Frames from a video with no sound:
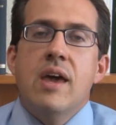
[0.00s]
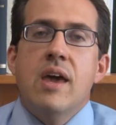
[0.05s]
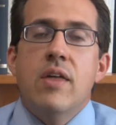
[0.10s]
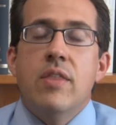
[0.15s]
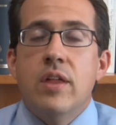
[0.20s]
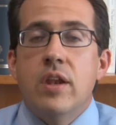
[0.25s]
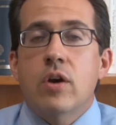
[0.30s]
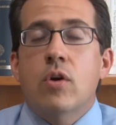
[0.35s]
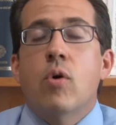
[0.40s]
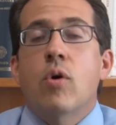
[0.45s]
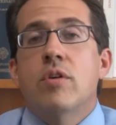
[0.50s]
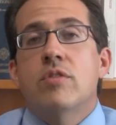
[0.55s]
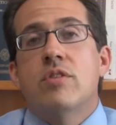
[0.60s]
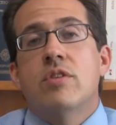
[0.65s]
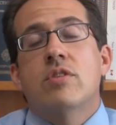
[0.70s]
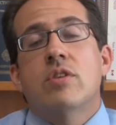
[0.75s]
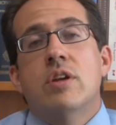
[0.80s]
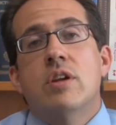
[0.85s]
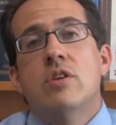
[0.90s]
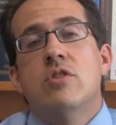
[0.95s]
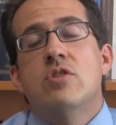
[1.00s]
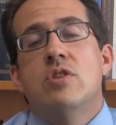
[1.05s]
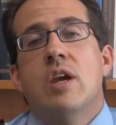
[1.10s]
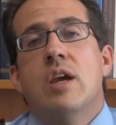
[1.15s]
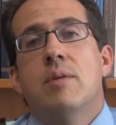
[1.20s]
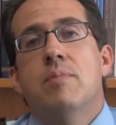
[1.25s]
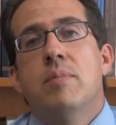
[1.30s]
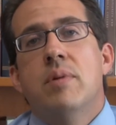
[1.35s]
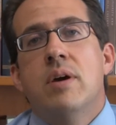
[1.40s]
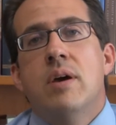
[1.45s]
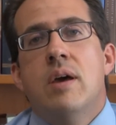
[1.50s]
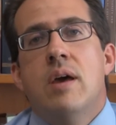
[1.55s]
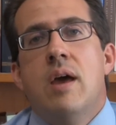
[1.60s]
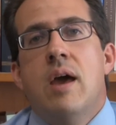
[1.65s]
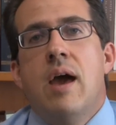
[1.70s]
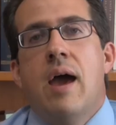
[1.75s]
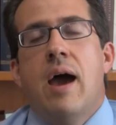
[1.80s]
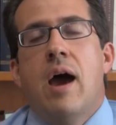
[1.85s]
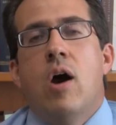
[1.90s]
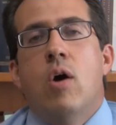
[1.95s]
And then, of course, it's going to shape
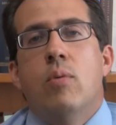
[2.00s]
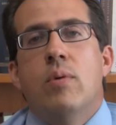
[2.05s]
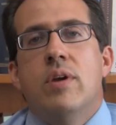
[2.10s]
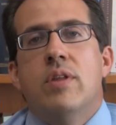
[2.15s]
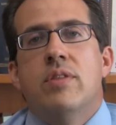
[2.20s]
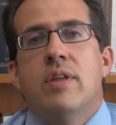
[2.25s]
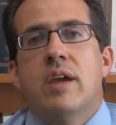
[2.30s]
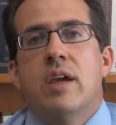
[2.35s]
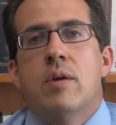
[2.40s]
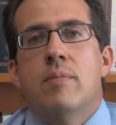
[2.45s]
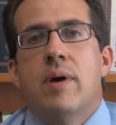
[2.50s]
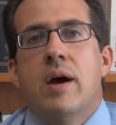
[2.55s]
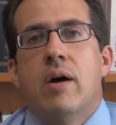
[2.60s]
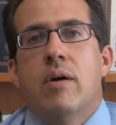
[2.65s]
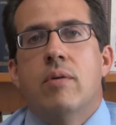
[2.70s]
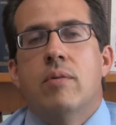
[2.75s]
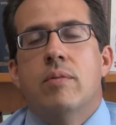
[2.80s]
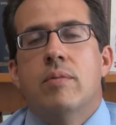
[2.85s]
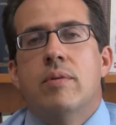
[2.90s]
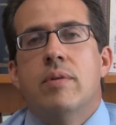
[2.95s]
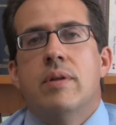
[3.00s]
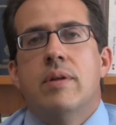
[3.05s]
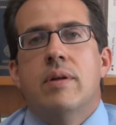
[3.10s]
how we think about